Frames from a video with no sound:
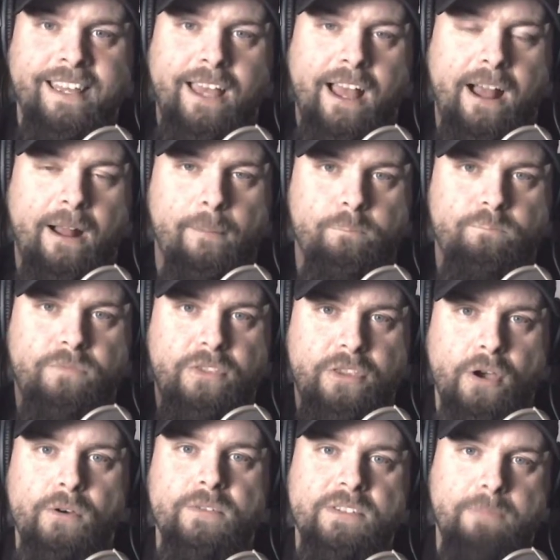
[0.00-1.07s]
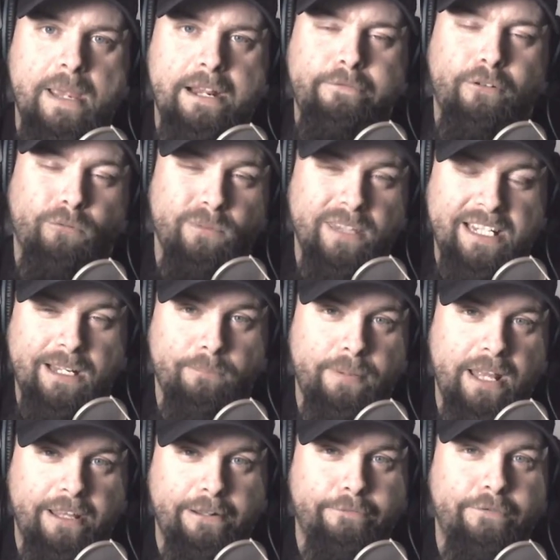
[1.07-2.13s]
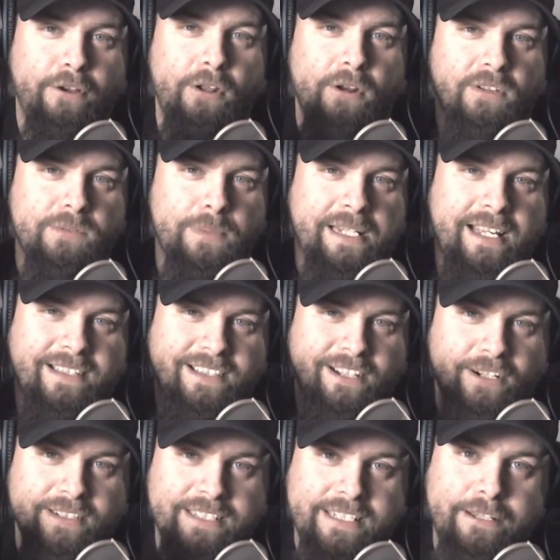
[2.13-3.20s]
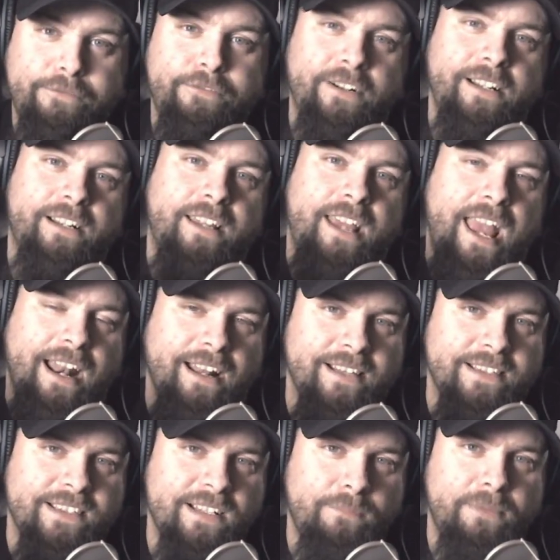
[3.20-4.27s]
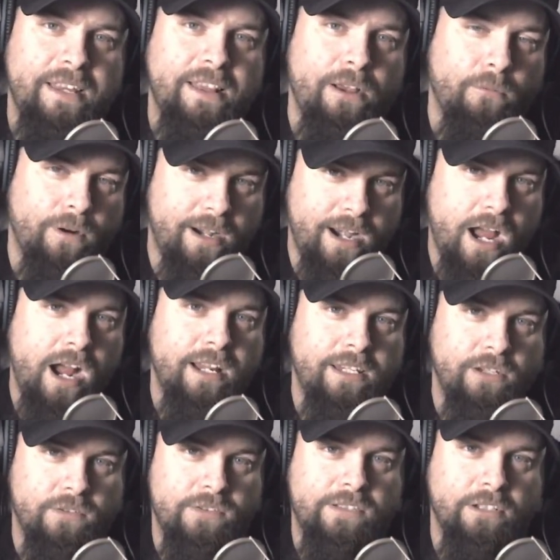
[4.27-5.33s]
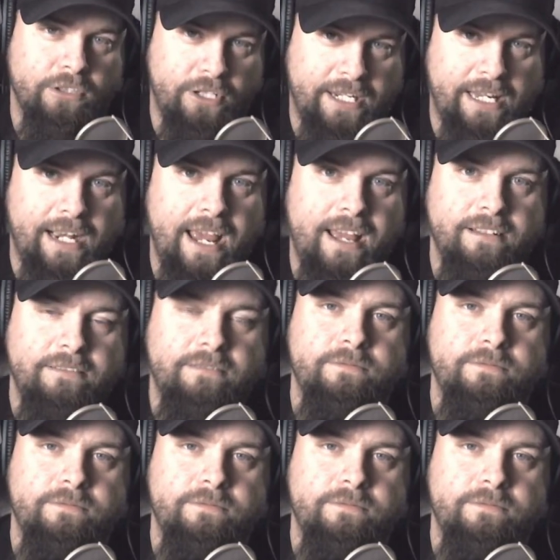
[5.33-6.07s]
those make for really compelling photos because they're different and it's something that we're not used to looking at.